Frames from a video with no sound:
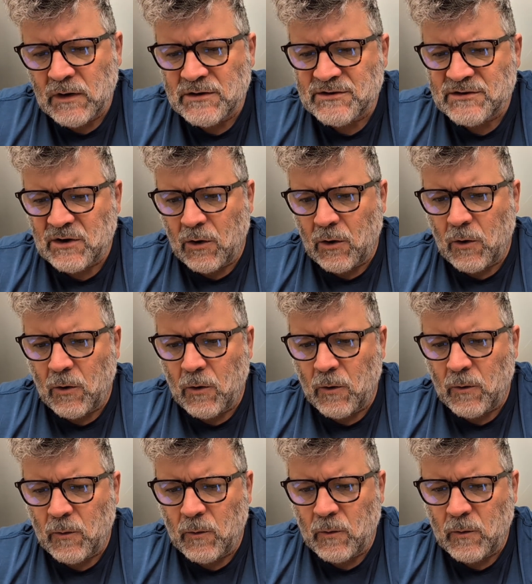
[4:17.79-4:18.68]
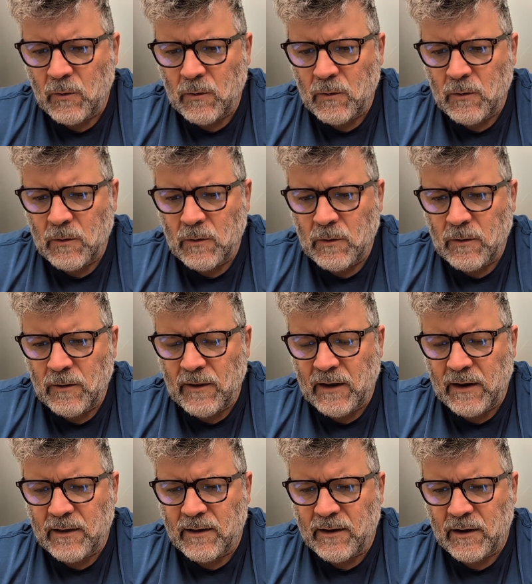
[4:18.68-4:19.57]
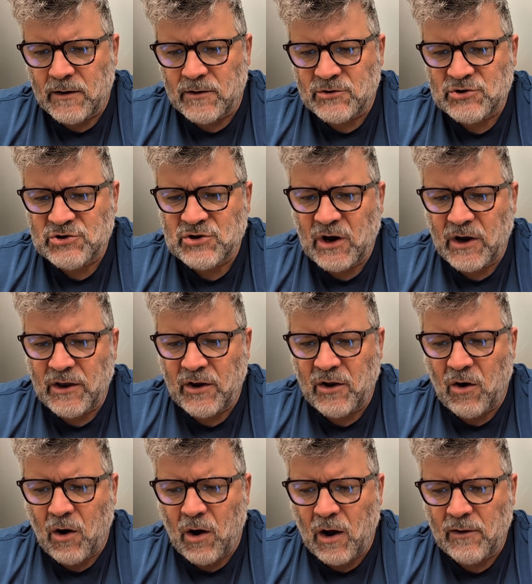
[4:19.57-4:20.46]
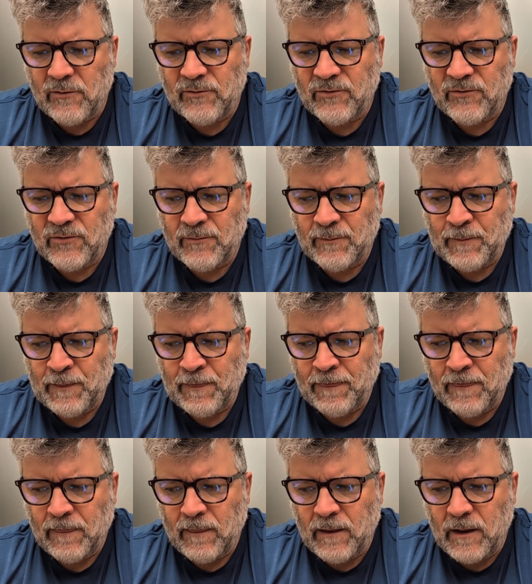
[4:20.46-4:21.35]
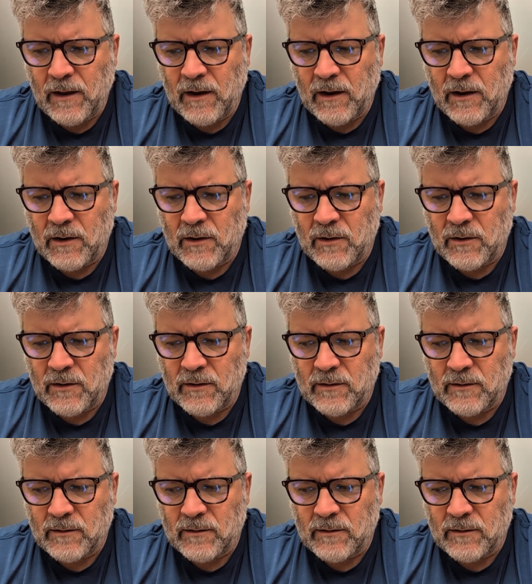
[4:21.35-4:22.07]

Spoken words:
So they then shut it off and